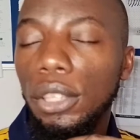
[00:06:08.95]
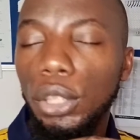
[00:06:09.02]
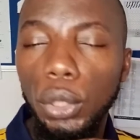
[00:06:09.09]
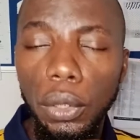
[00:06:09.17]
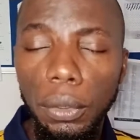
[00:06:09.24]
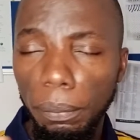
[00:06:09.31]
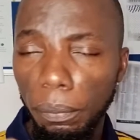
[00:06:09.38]
You
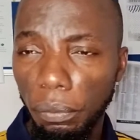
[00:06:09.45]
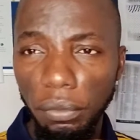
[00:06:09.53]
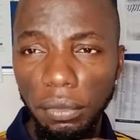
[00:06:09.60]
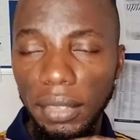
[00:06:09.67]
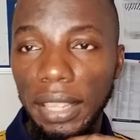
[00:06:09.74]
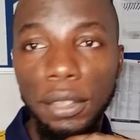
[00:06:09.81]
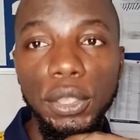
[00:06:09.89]
know,
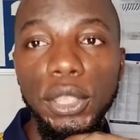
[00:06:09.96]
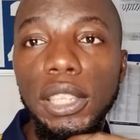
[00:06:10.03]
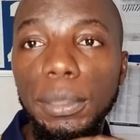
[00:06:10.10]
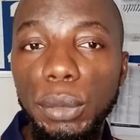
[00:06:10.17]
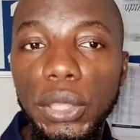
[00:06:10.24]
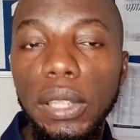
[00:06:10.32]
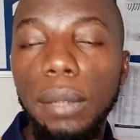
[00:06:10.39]
it could
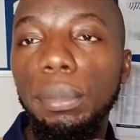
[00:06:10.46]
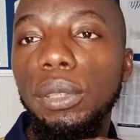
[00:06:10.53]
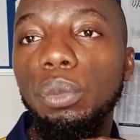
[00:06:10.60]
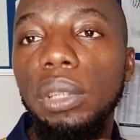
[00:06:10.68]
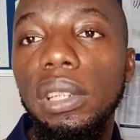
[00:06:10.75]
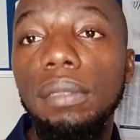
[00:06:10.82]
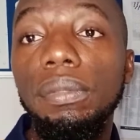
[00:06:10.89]
just be
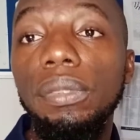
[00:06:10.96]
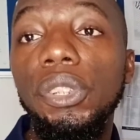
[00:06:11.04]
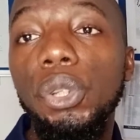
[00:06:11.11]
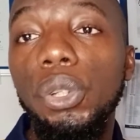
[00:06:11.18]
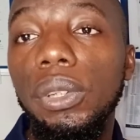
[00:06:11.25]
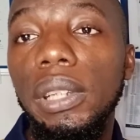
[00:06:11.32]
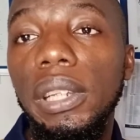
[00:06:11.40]
something with a
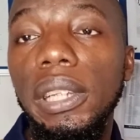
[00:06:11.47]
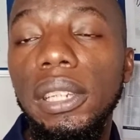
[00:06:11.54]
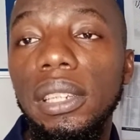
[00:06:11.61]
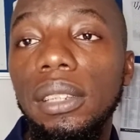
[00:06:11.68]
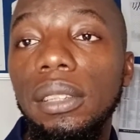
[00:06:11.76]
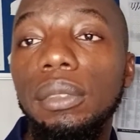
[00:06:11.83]
video on it.